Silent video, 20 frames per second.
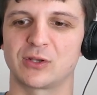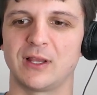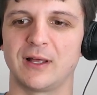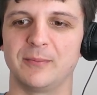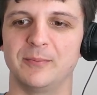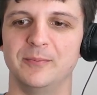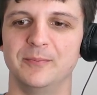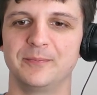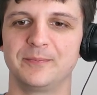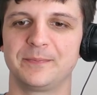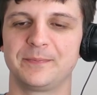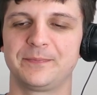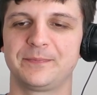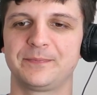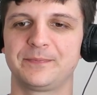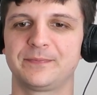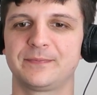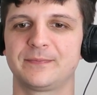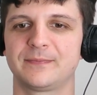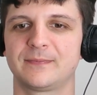club.
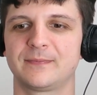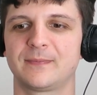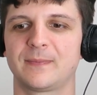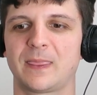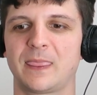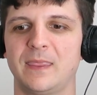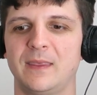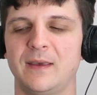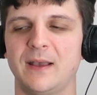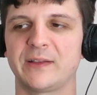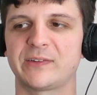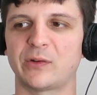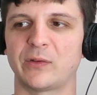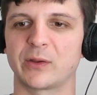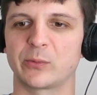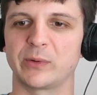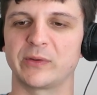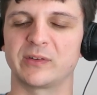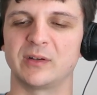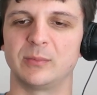That's the
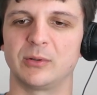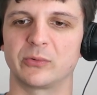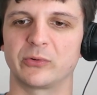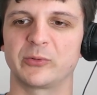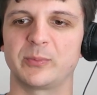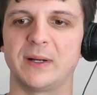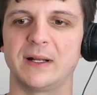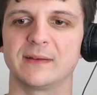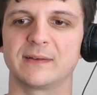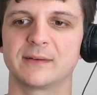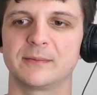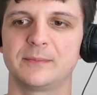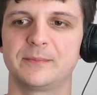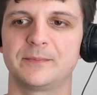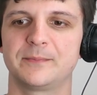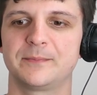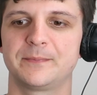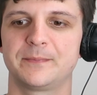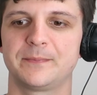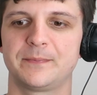only reasonable response.
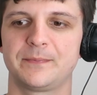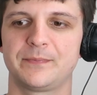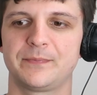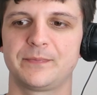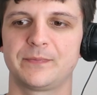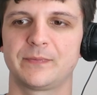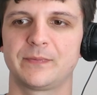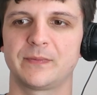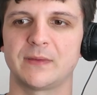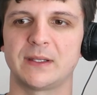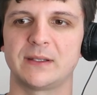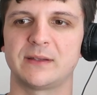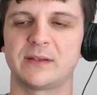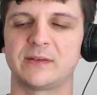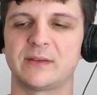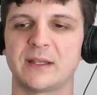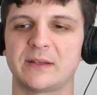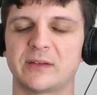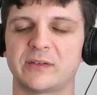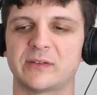That
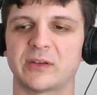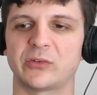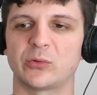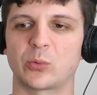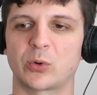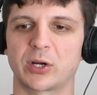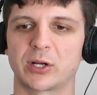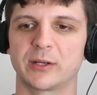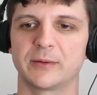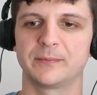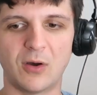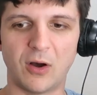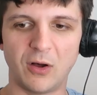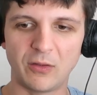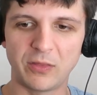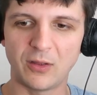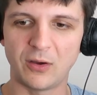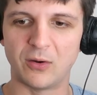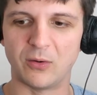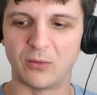just doesn't work.
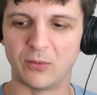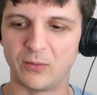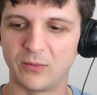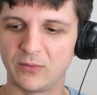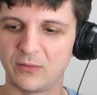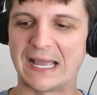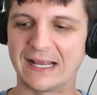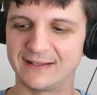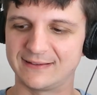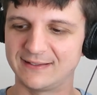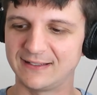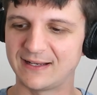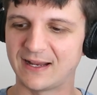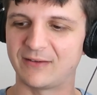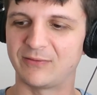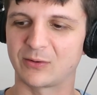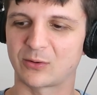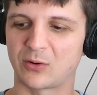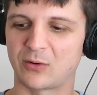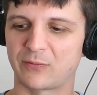Although, I did
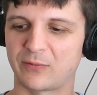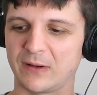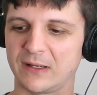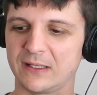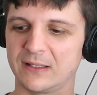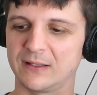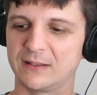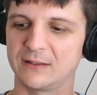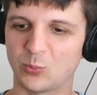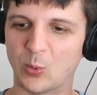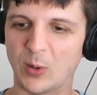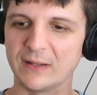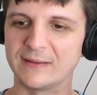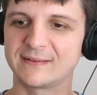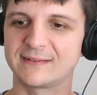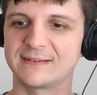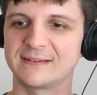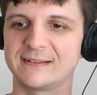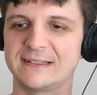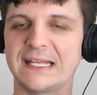have a girlfriend
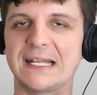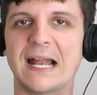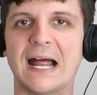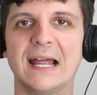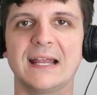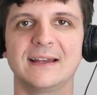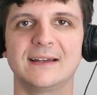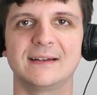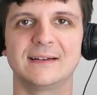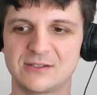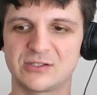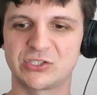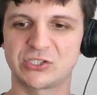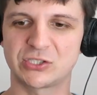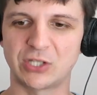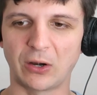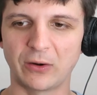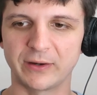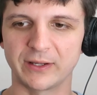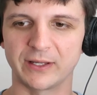once that I
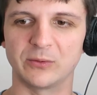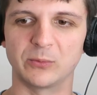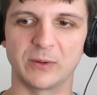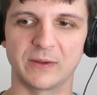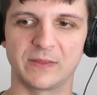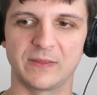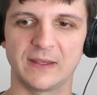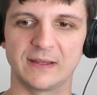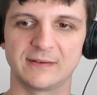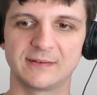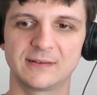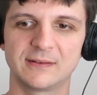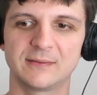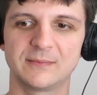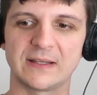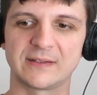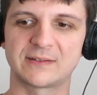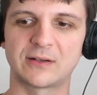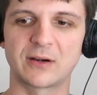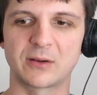started with this.
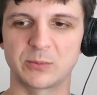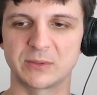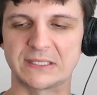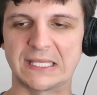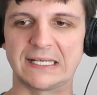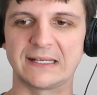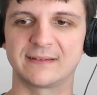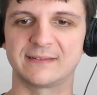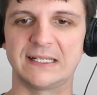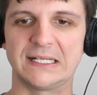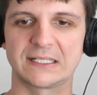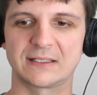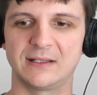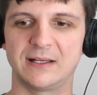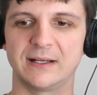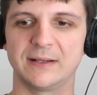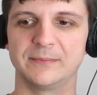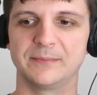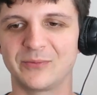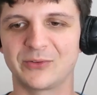I started with that exact
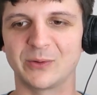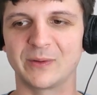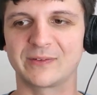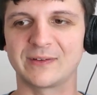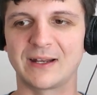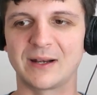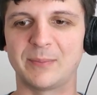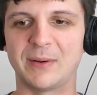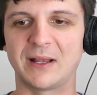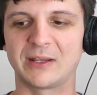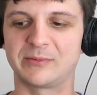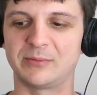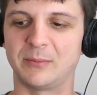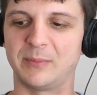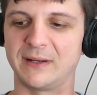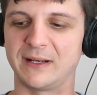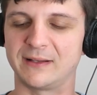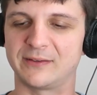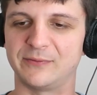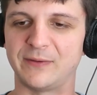line. So it's not impossible,
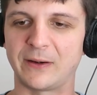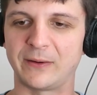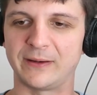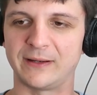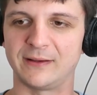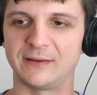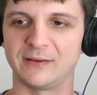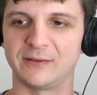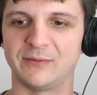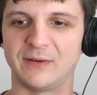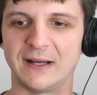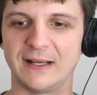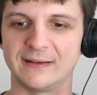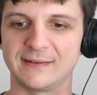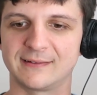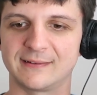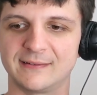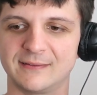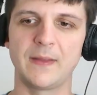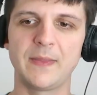but it's very
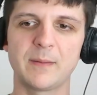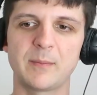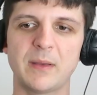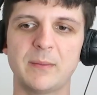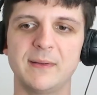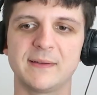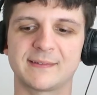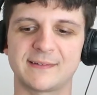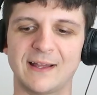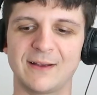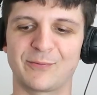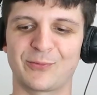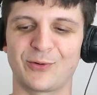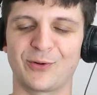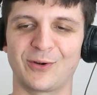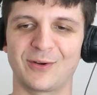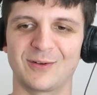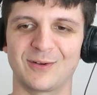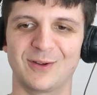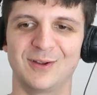ill-advised. I think maybe it's time
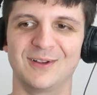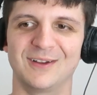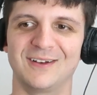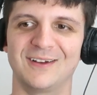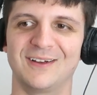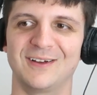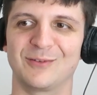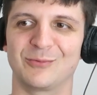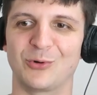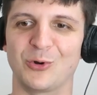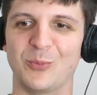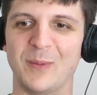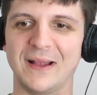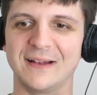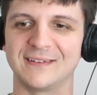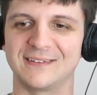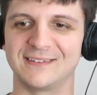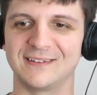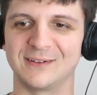for a romance